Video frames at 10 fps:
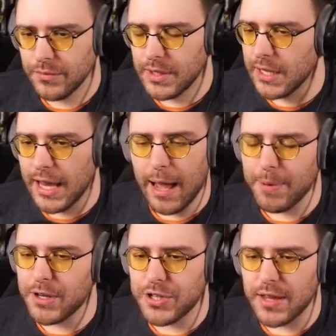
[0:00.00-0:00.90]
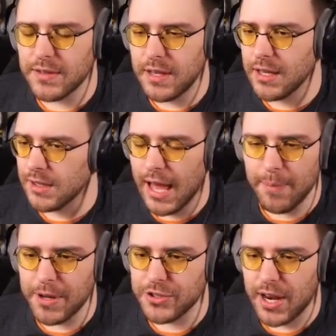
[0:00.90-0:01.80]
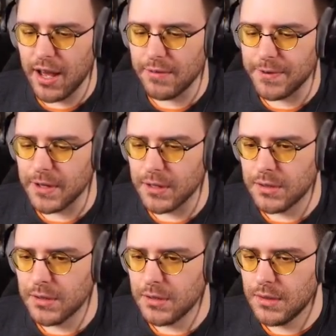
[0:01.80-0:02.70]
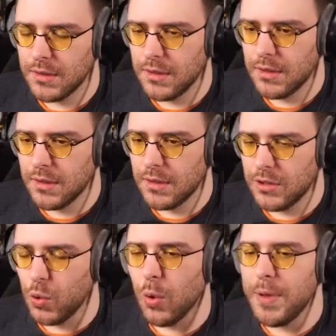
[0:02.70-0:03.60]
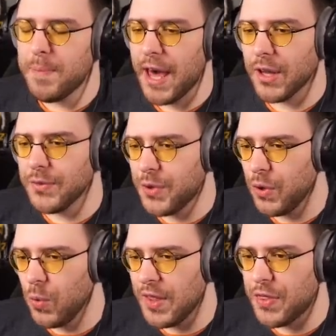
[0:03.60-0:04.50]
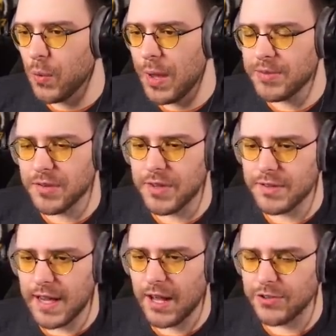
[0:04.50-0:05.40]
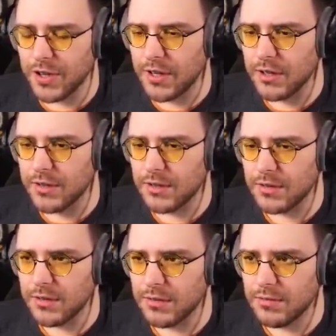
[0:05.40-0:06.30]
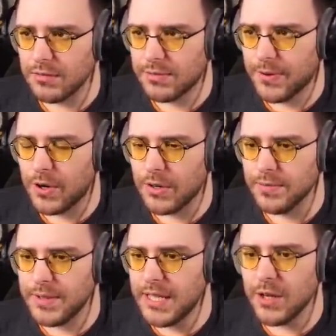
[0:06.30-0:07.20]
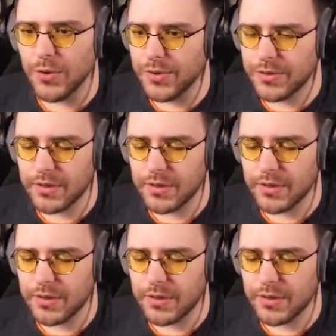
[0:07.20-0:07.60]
It'll happen to Gen Z, it'll happen to Gen Alpha. You will be peddled to with the whims of nostalgia for years.